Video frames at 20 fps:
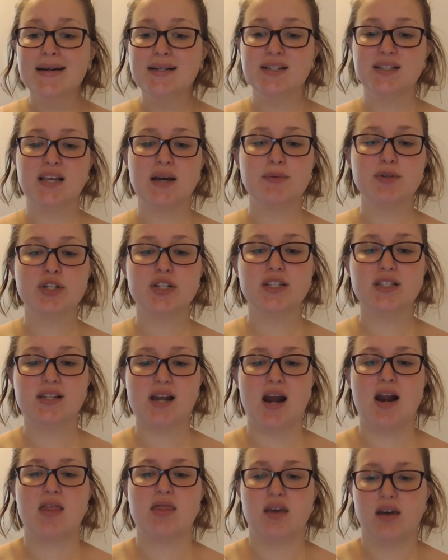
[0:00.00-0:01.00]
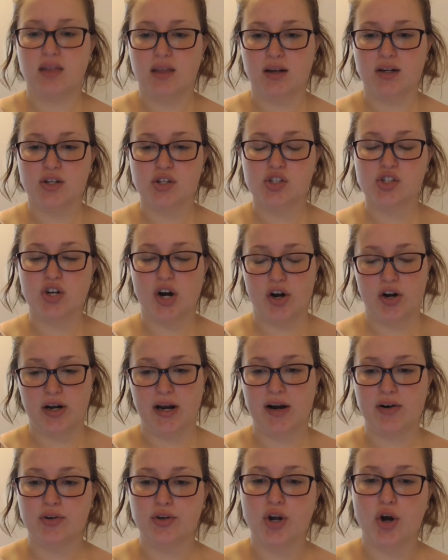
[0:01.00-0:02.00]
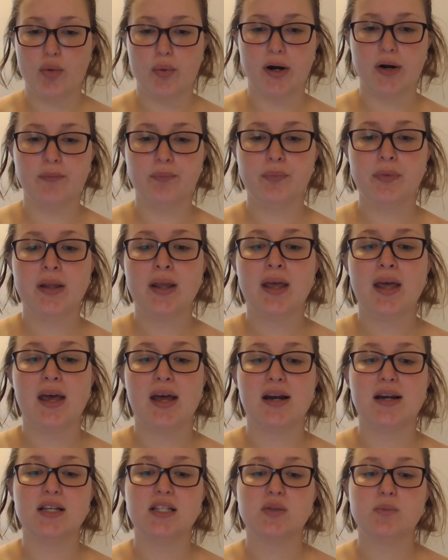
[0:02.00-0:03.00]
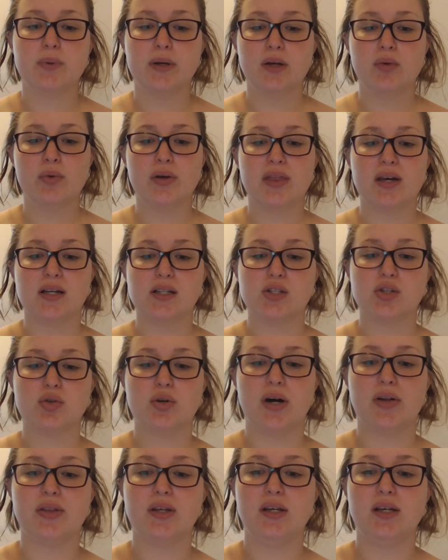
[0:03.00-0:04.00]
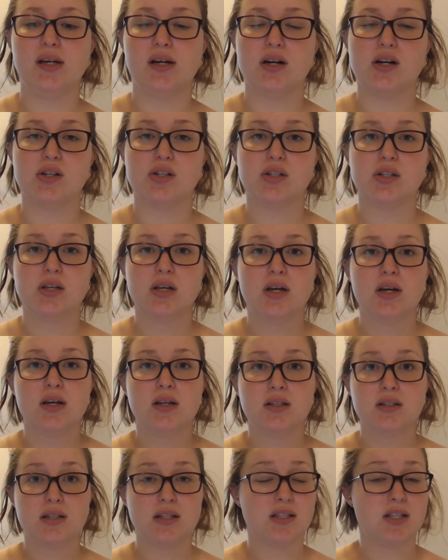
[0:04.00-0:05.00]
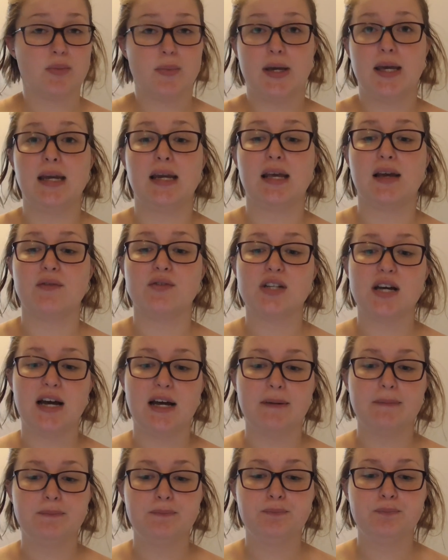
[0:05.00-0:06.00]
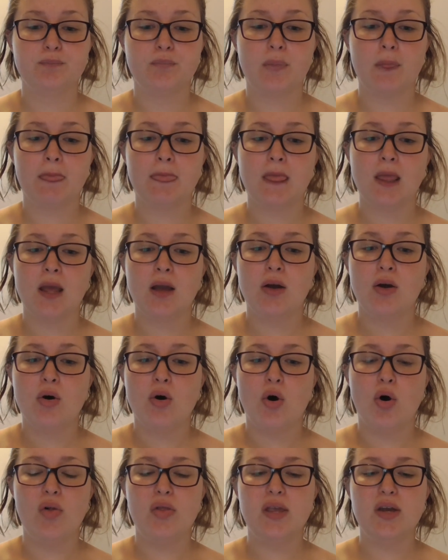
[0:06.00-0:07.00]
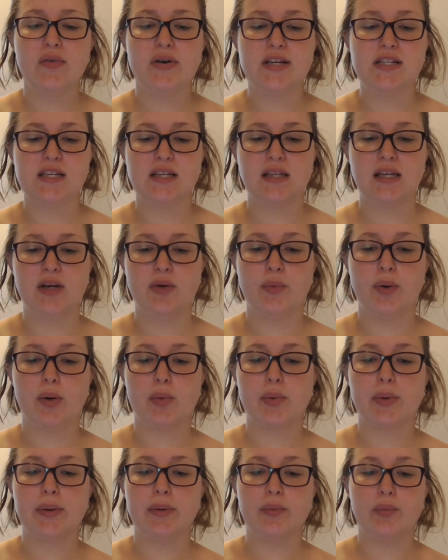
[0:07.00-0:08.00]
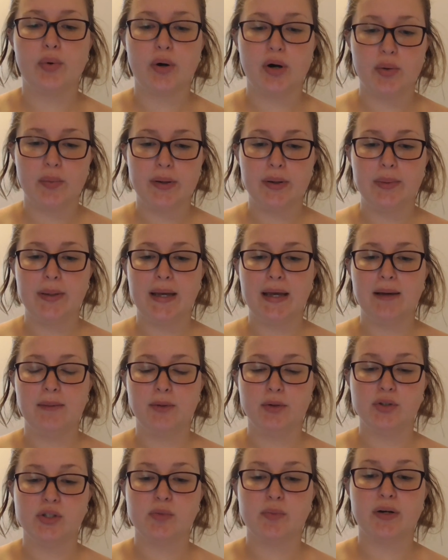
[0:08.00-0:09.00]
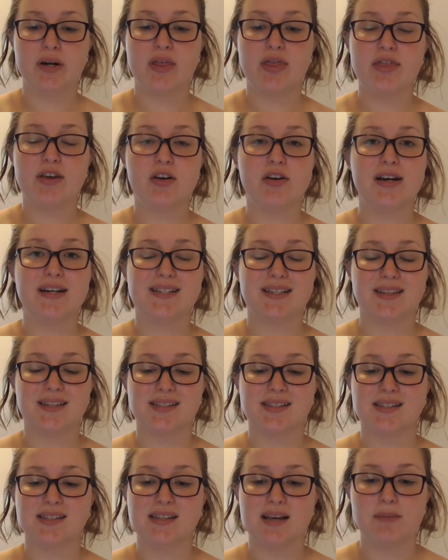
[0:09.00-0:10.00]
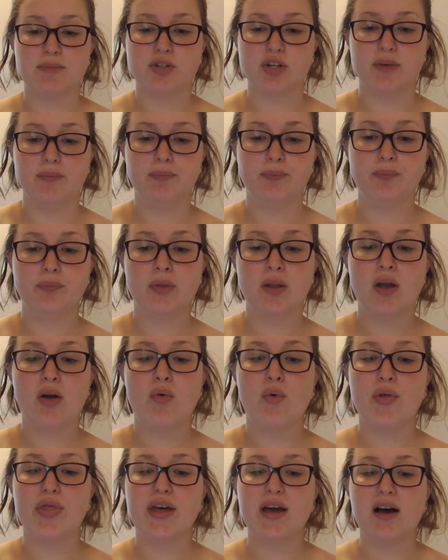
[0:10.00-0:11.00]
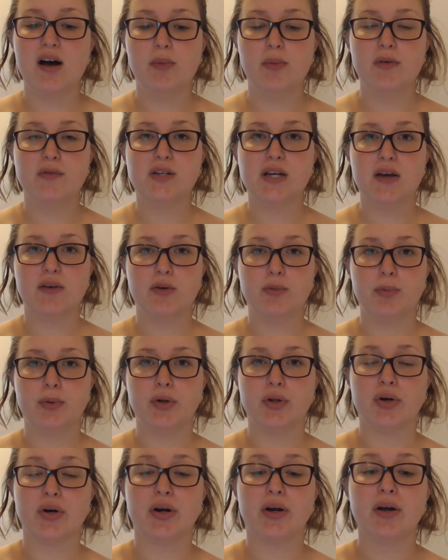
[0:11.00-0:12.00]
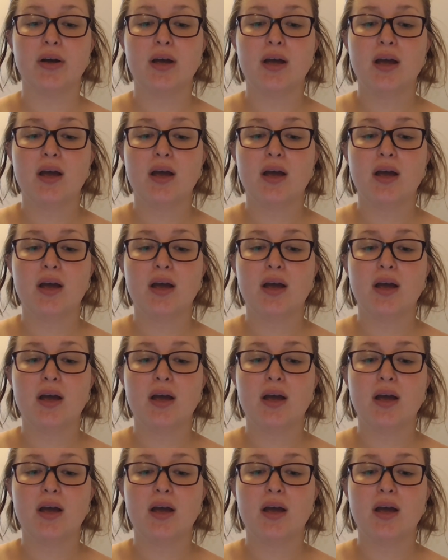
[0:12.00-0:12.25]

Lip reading: Deception is not a thing that just started out of nowhere. It has been with us throughout the years since the beginning of time. Only recently were we able to put a theory to this deception. With the help of David Buller